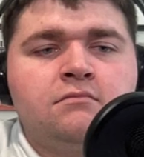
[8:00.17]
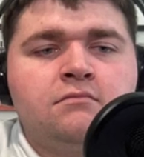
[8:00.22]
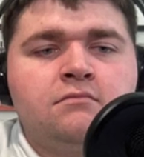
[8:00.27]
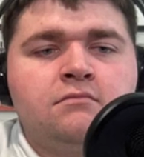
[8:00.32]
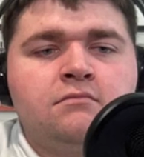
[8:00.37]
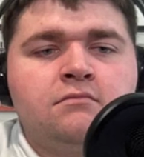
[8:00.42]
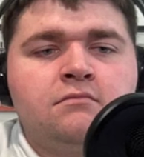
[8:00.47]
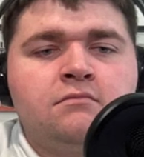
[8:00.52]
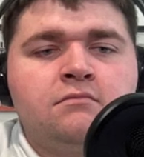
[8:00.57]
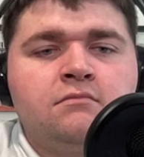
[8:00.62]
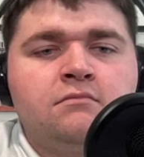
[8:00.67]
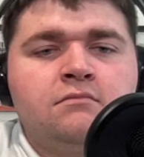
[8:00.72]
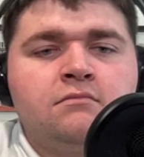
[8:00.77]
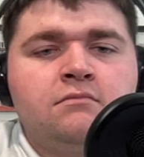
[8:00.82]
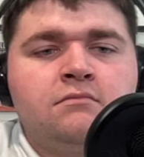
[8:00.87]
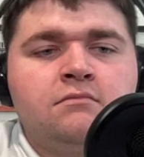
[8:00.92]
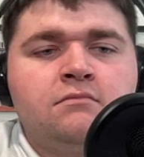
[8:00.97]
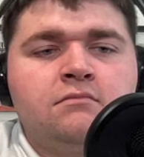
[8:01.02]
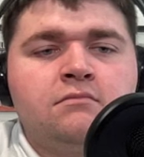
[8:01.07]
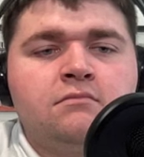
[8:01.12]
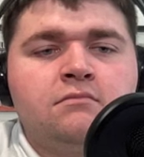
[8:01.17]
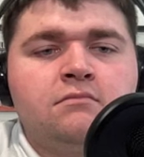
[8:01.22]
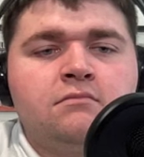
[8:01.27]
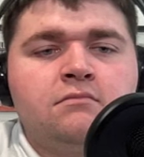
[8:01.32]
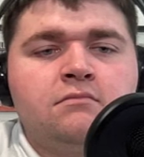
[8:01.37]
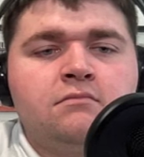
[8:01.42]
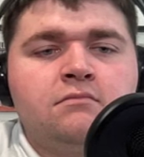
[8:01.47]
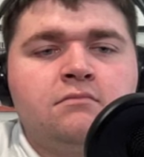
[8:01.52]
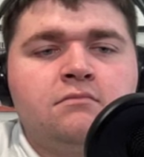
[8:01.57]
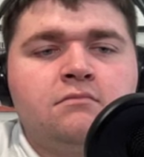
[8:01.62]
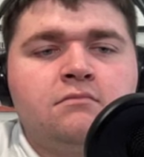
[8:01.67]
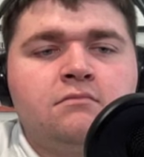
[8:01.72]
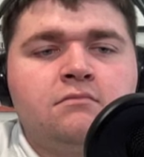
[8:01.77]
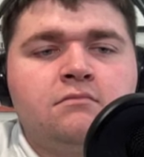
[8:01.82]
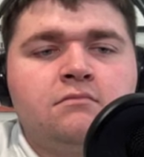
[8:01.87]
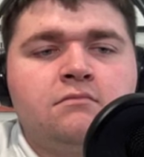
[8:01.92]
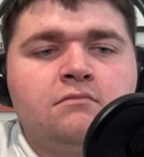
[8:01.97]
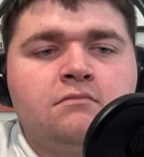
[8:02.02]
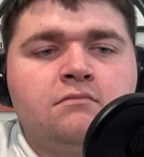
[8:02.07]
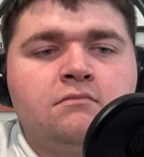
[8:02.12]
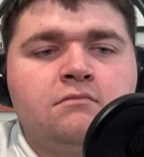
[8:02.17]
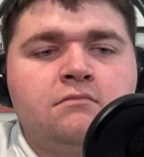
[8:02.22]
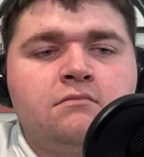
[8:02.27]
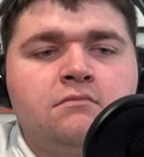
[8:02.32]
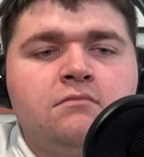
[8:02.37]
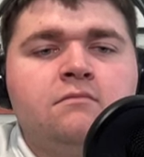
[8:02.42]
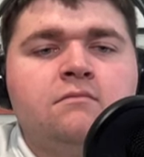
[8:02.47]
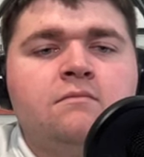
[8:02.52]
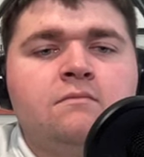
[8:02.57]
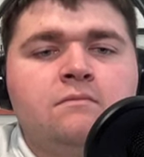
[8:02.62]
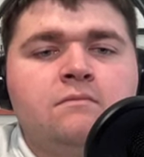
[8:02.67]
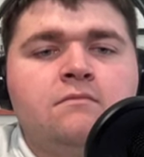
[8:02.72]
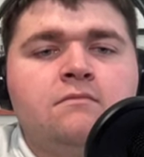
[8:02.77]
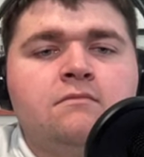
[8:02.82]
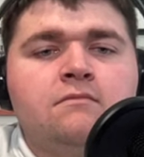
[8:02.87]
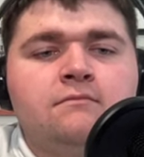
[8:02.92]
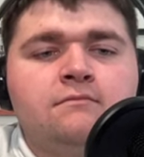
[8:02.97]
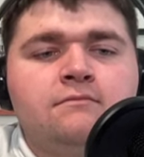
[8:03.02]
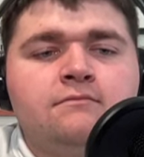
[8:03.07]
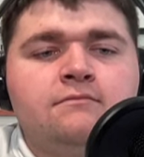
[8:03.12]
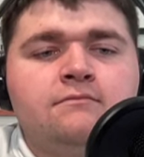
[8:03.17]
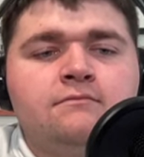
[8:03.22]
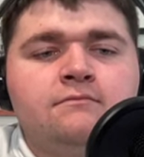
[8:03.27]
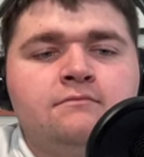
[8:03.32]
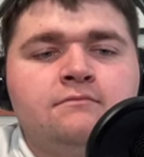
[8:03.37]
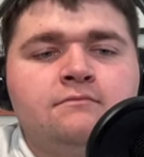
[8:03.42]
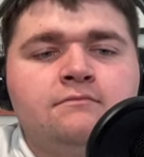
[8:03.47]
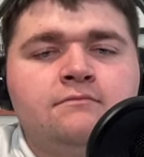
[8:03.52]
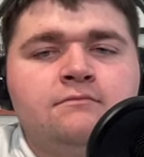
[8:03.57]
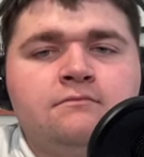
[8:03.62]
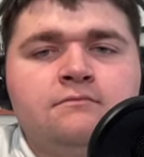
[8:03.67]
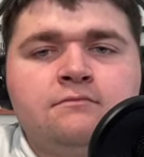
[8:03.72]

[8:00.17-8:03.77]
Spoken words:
The person shown says nothing.